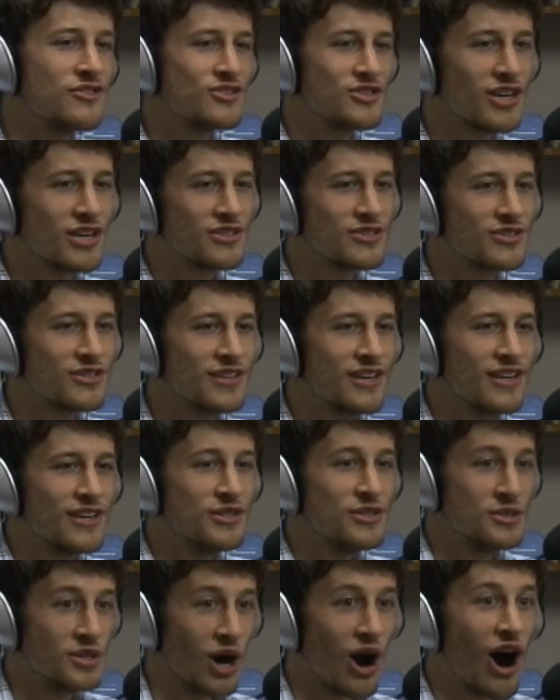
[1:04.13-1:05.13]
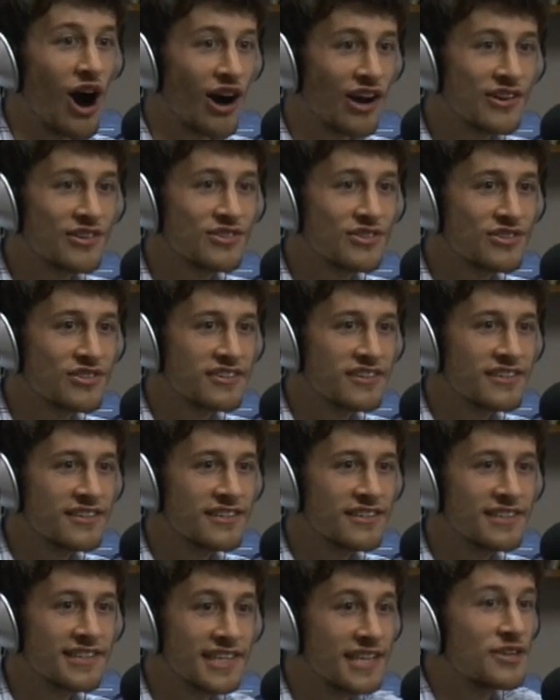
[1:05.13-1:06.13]
just dogs,
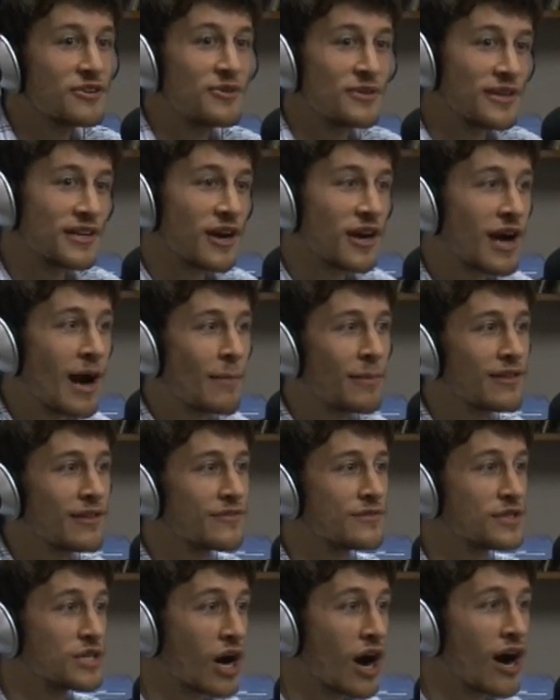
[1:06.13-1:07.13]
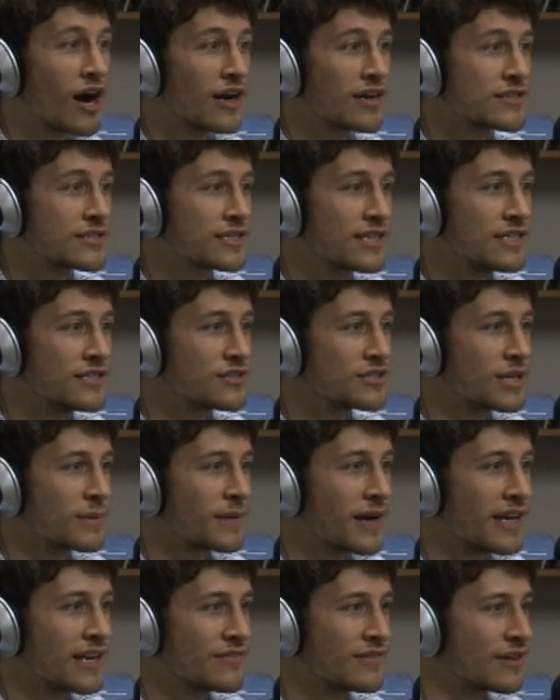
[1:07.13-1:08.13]
literally a couple of dogs in
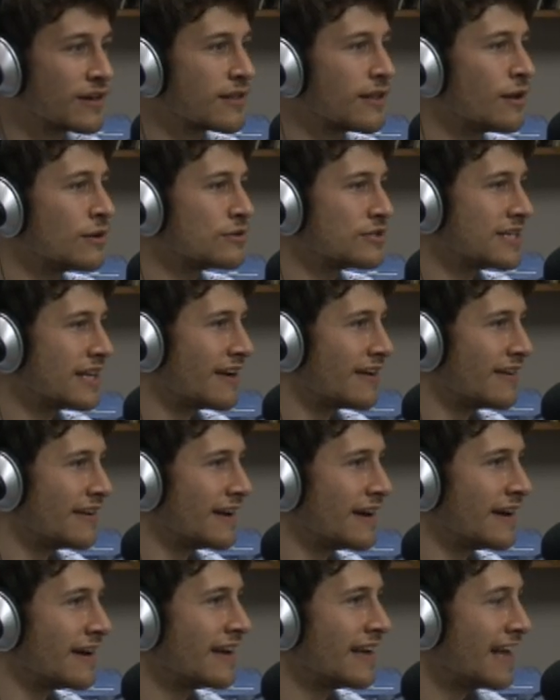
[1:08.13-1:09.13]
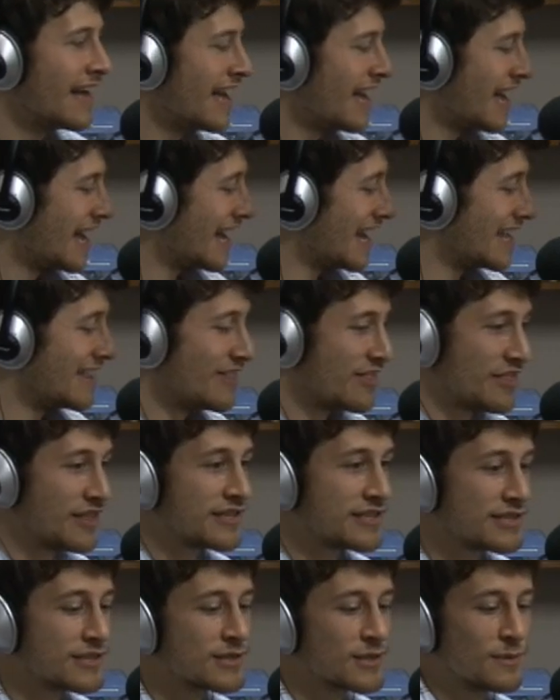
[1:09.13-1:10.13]
some kind of enclosed area. And
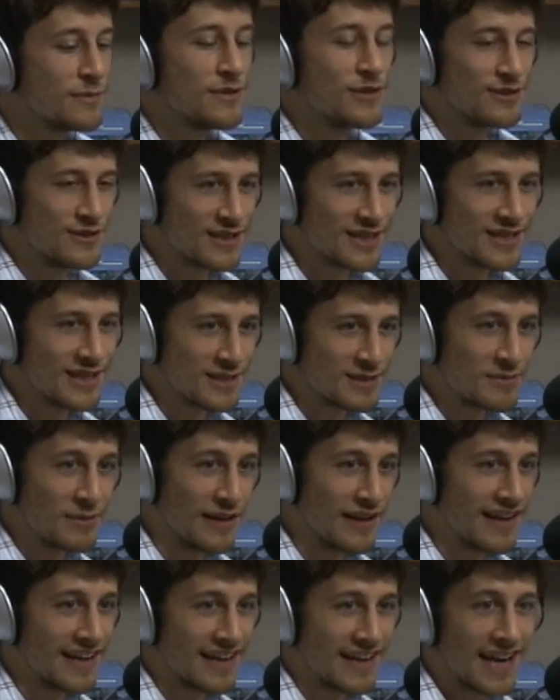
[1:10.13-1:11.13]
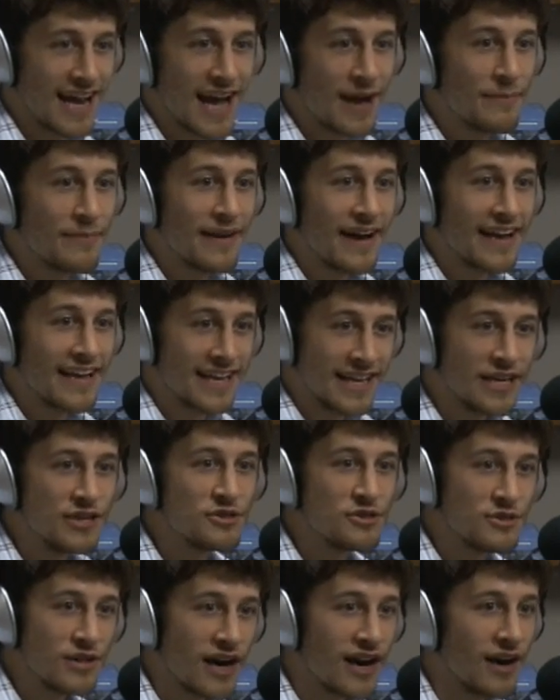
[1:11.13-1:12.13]
this is the music that's playing. And I
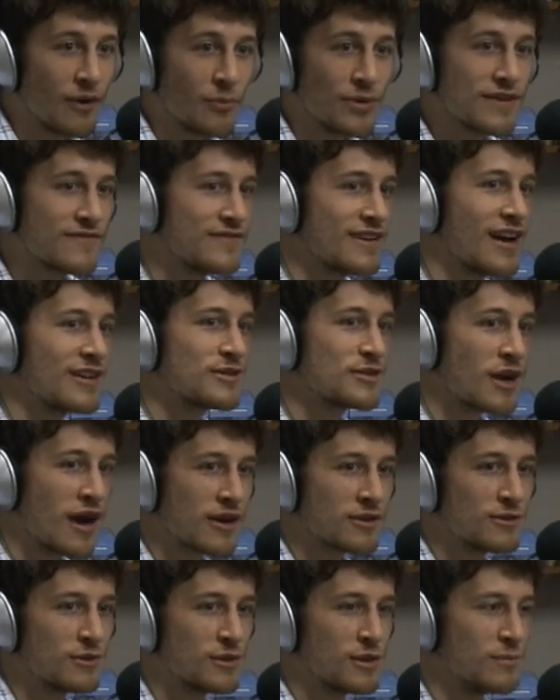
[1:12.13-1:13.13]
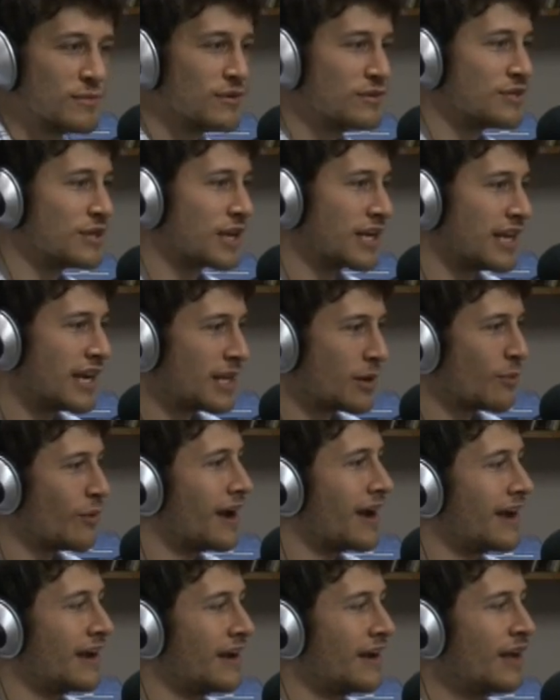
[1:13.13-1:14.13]
kid you not, we have not doctored the music in any
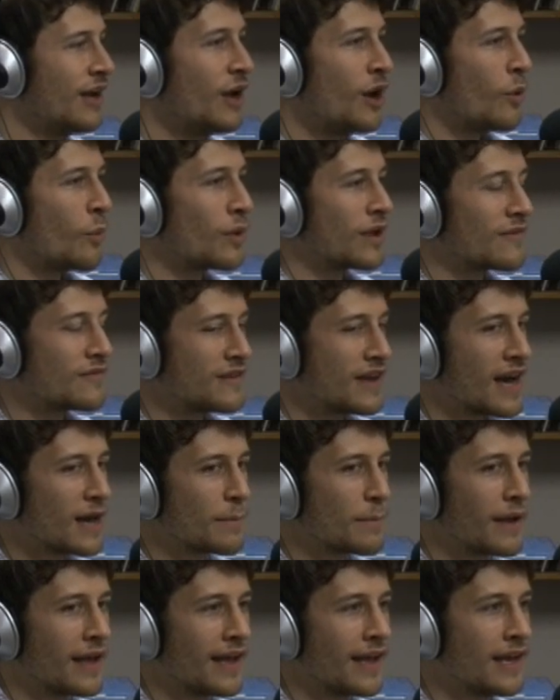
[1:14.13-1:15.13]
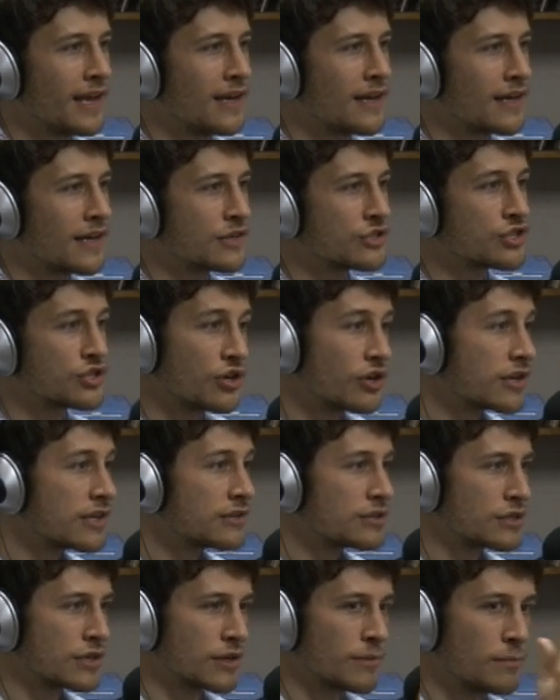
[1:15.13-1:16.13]
way. We have not paid a
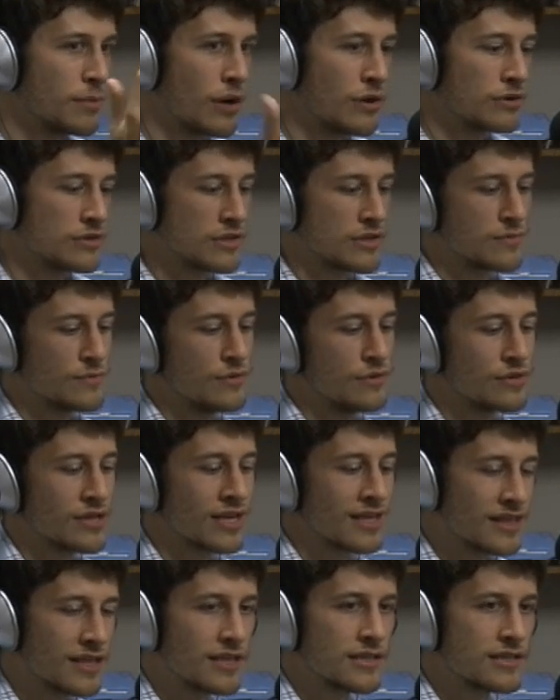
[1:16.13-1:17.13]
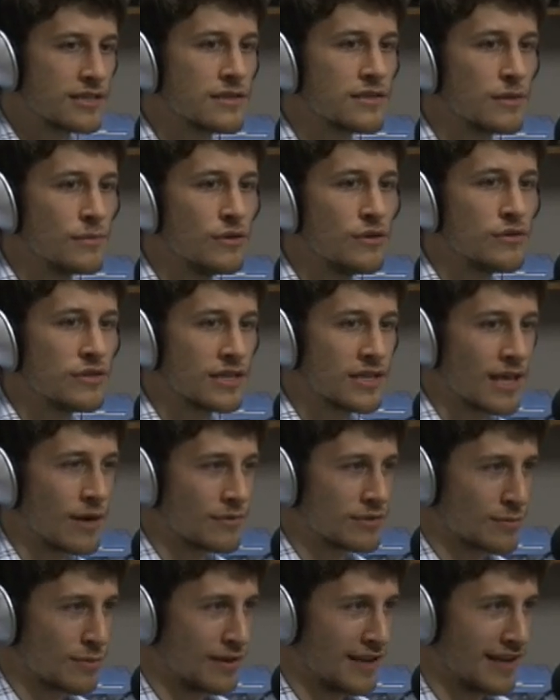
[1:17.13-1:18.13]
circus to compose this music. This is the music that
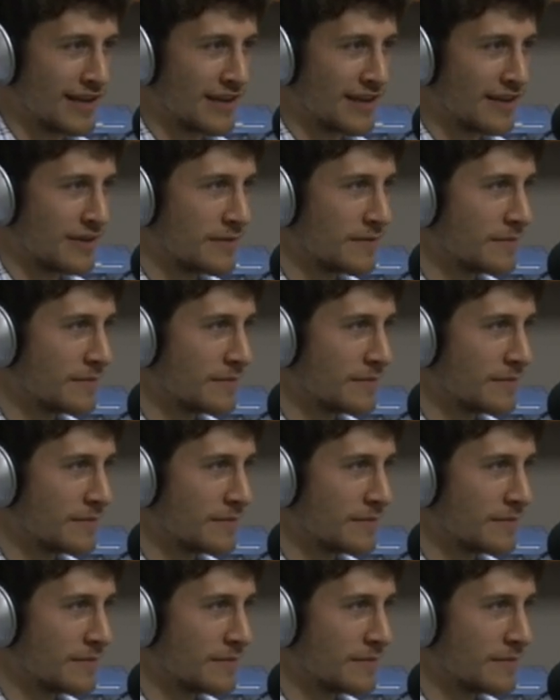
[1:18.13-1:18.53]
was playing.